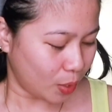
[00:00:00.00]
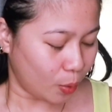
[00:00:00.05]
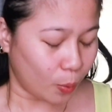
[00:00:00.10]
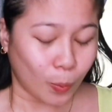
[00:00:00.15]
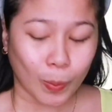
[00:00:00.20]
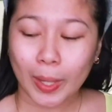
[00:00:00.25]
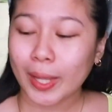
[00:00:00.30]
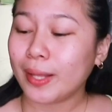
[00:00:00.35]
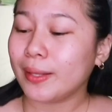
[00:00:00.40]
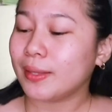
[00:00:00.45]

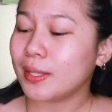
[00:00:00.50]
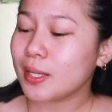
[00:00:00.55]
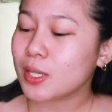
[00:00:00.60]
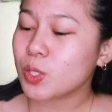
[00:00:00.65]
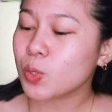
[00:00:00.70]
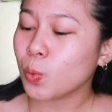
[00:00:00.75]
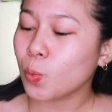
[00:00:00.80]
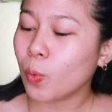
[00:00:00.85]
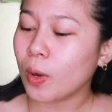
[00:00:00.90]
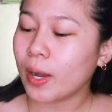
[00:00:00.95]
While
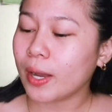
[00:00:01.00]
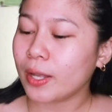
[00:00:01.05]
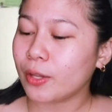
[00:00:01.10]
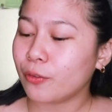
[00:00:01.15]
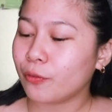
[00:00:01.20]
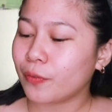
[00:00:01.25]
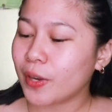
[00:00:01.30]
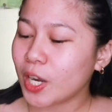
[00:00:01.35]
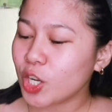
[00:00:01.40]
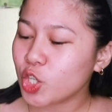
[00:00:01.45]
this one,
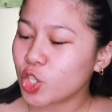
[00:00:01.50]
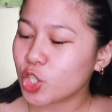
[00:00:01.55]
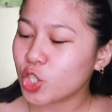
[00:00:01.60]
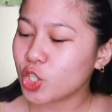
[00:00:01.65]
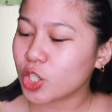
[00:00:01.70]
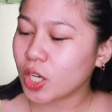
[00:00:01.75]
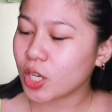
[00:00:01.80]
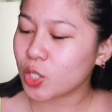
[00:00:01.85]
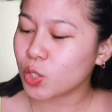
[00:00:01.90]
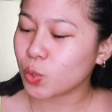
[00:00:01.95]
Fresh
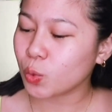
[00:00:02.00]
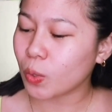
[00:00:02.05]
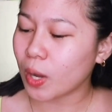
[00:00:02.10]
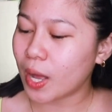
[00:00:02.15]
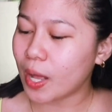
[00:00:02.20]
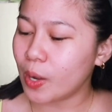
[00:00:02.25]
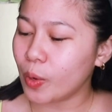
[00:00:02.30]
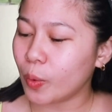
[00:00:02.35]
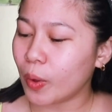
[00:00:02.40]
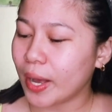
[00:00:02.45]
JEJU
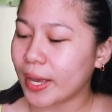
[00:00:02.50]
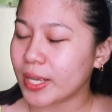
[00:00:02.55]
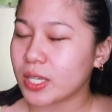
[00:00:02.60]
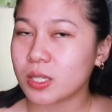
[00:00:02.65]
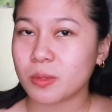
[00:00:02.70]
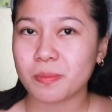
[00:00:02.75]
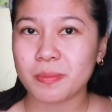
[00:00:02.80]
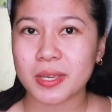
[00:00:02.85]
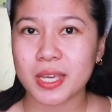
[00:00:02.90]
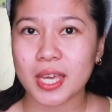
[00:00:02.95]
ALOE Eyes
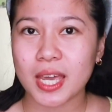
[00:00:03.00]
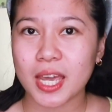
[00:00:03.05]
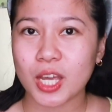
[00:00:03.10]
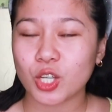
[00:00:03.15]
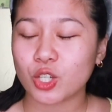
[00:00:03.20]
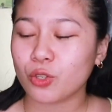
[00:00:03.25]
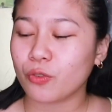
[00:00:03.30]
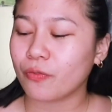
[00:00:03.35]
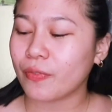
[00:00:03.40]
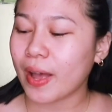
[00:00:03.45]

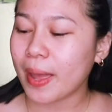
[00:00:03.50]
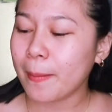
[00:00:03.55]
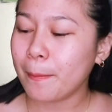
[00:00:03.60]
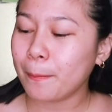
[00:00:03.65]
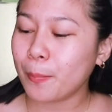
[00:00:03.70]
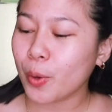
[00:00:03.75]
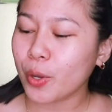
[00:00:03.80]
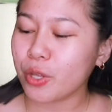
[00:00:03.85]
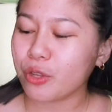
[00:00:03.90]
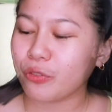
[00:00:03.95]
PH
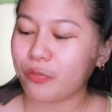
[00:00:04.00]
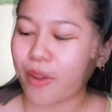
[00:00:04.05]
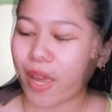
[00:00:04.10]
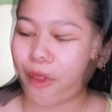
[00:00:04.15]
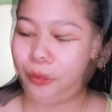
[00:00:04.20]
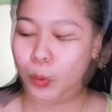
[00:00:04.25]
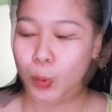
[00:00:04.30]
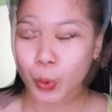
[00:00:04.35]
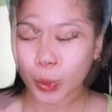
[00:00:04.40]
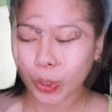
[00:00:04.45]
5.5
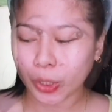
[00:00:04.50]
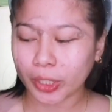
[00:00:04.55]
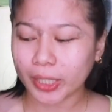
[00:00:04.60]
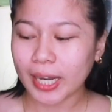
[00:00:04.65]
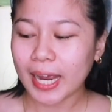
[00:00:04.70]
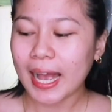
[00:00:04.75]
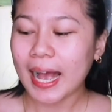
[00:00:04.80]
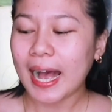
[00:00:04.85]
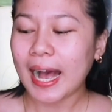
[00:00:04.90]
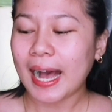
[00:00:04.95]
Toner,
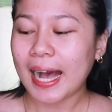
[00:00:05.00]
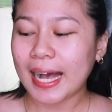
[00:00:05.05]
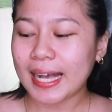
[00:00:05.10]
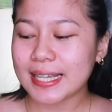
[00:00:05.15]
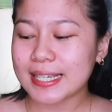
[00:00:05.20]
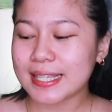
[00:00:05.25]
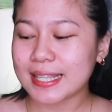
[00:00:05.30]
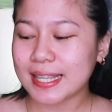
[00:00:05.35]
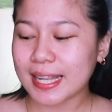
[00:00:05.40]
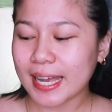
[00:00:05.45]

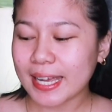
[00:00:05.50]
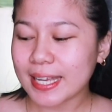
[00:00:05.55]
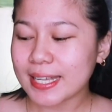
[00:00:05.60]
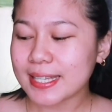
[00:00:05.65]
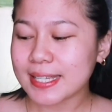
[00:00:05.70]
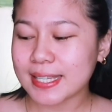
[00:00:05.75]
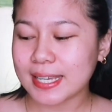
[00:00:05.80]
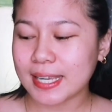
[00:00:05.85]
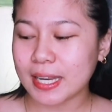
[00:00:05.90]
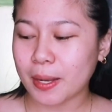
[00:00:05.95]
has
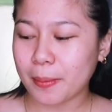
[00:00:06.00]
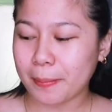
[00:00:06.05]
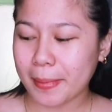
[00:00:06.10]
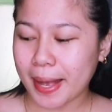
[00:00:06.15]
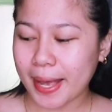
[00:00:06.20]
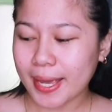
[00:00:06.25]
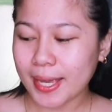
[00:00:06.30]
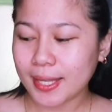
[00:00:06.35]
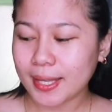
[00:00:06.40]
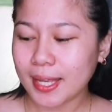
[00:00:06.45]

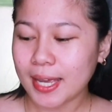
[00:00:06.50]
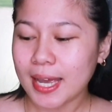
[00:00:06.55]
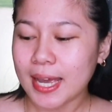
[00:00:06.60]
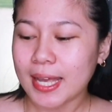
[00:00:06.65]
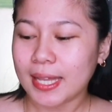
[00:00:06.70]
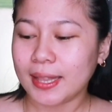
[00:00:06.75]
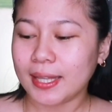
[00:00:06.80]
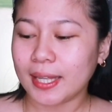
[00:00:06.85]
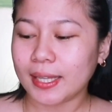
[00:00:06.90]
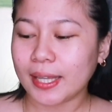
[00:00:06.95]
niacinamide
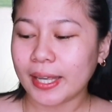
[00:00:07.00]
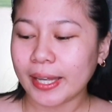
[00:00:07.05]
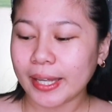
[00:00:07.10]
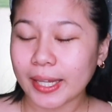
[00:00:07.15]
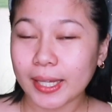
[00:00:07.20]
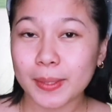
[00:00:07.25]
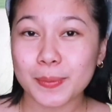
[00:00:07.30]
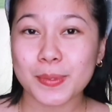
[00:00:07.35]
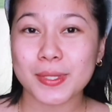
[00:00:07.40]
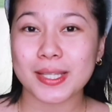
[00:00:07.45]
that
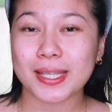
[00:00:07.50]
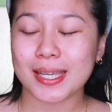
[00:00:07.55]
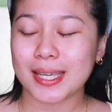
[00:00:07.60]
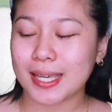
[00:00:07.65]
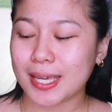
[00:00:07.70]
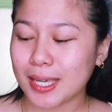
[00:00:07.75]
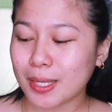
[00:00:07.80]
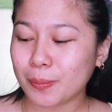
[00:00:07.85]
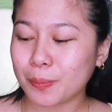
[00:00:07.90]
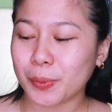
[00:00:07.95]
helps
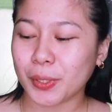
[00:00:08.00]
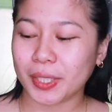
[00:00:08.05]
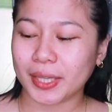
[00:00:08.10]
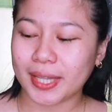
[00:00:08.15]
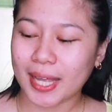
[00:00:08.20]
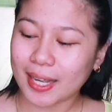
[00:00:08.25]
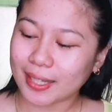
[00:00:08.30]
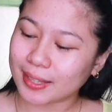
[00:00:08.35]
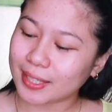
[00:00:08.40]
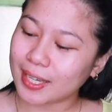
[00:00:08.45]
in
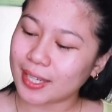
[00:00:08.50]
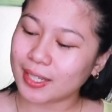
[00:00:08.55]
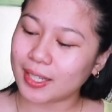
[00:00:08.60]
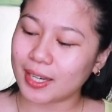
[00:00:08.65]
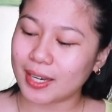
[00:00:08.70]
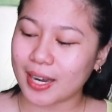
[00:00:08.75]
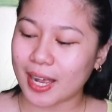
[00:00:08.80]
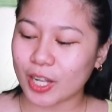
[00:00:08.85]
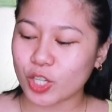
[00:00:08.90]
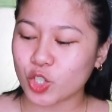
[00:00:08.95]
protecting the
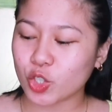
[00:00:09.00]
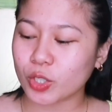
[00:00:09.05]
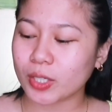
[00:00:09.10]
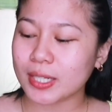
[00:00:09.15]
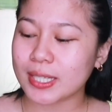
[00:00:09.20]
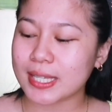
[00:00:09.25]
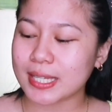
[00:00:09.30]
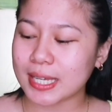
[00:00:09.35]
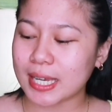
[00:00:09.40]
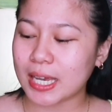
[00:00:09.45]

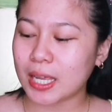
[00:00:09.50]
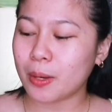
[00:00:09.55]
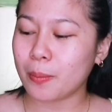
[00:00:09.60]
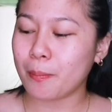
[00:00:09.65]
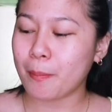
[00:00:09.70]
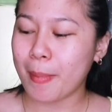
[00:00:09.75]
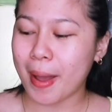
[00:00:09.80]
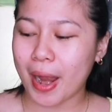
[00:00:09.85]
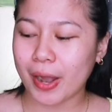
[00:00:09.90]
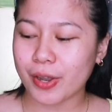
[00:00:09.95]
natural skin
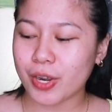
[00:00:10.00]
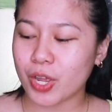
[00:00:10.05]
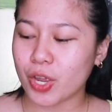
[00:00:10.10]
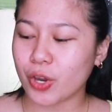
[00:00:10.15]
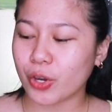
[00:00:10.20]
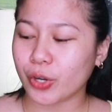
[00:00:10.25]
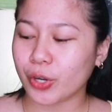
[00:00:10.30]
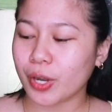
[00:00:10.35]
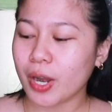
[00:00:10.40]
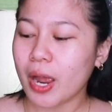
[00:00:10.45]

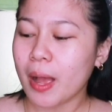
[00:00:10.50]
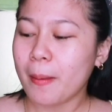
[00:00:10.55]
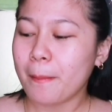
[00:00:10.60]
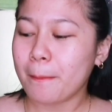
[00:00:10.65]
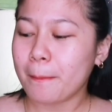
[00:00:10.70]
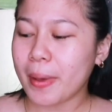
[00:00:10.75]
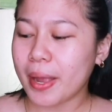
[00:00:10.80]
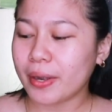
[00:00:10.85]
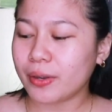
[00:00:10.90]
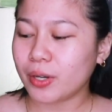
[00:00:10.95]
barrier
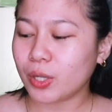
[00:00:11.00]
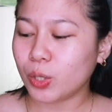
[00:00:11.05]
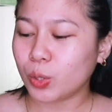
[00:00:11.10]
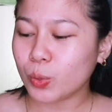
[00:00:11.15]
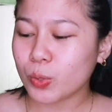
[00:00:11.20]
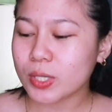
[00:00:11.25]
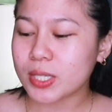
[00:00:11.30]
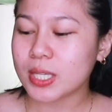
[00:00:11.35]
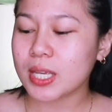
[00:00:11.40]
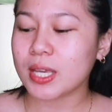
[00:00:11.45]
by
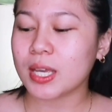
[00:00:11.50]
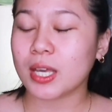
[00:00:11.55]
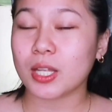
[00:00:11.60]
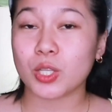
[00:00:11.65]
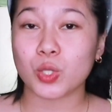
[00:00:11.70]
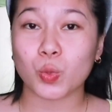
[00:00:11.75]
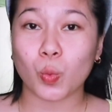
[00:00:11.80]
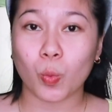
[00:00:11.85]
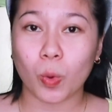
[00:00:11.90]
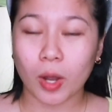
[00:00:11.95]
reducing
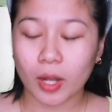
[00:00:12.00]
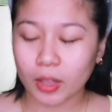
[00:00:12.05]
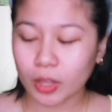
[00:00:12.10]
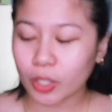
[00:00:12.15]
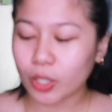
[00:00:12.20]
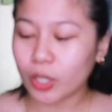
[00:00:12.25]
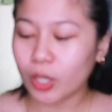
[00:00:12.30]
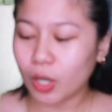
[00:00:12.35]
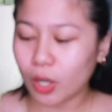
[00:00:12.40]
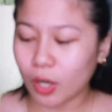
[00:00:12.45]
its
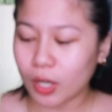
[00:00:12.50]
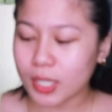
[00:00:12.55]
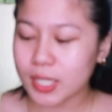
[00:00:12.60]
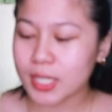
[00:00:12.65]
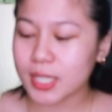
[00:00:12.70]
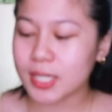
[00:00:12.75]
water loss.